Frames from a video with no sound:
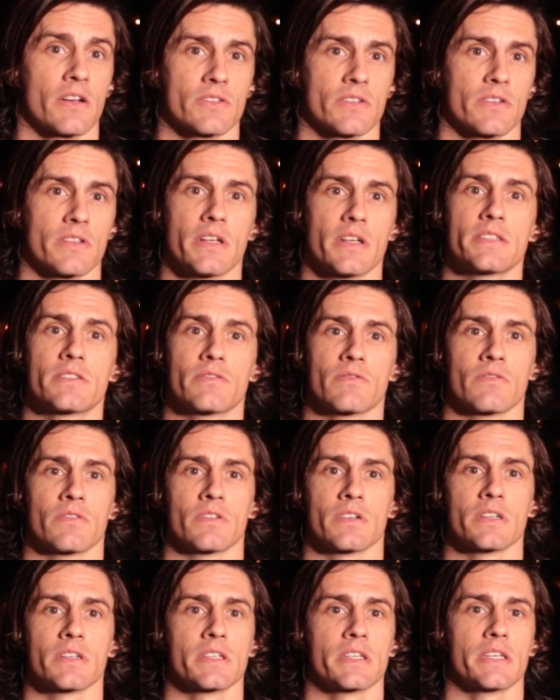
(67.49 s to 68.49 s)
So let's
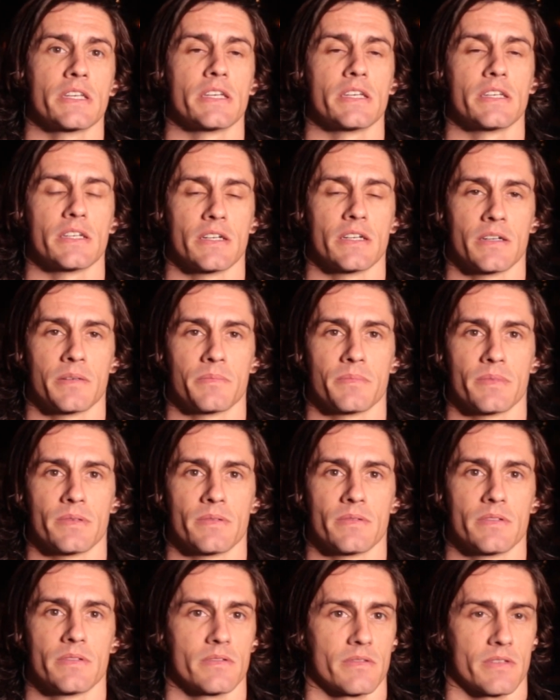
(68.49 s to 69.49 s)
really,
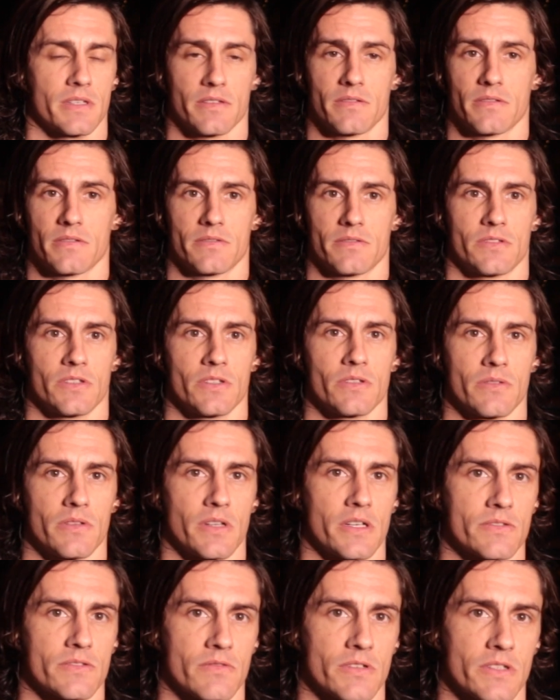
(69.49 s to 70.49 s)

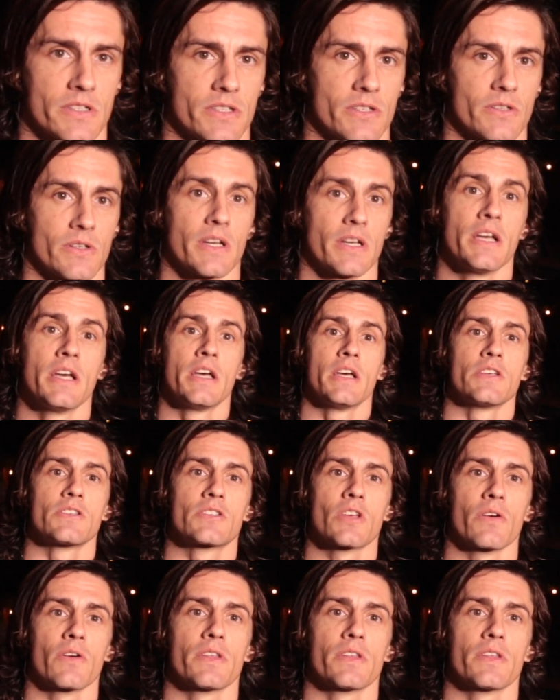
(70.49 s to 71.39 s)
let's really do it. So